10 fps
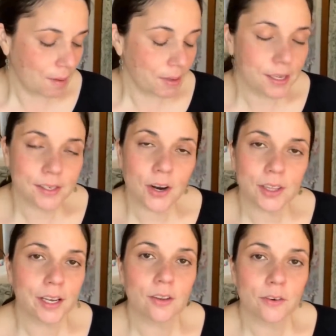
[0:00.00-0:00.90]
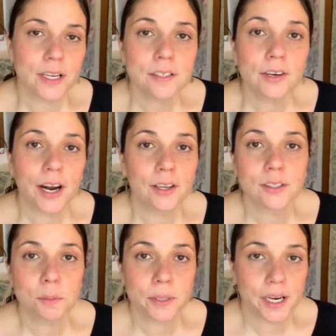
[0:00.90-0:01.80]
because our like the rest of our house
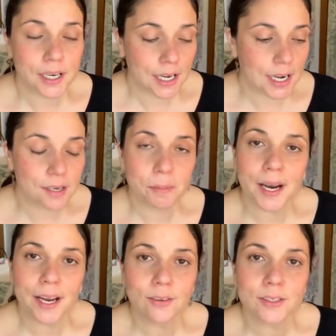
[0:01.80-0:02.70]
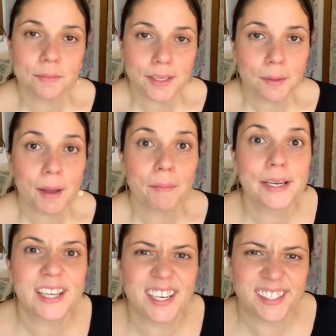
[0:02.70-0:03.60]
is pretty neat, but I don't something about
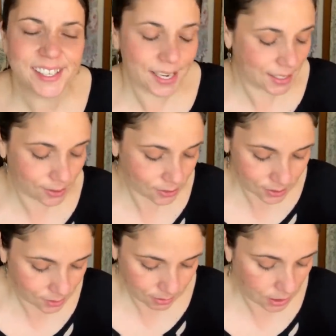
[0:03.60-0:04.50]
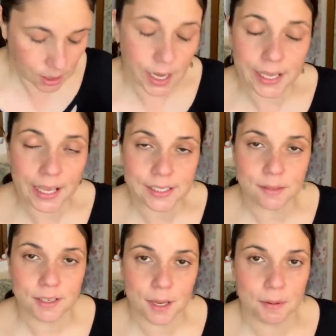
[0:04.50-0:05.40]
my nightstand. It's just I can't
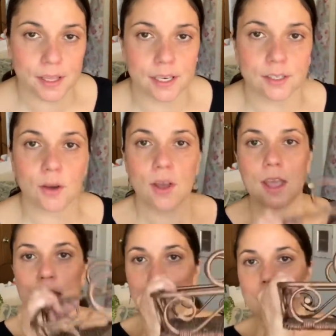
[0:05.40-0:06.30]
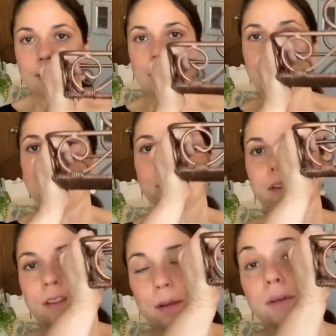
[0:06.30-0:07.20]
seem to keep it clean. So anyway, I'm gonna
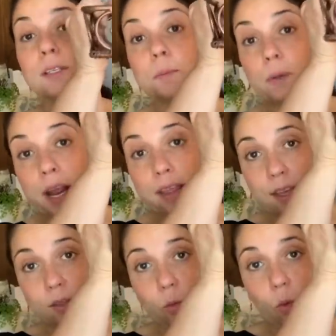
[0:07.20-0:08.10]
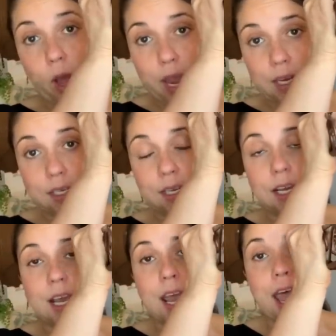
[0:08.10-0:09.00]
put I'm gonna spray this white,
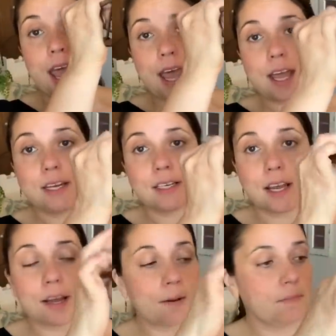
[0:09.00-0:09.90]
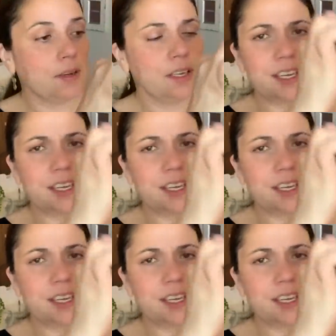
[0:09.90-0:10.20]
and um,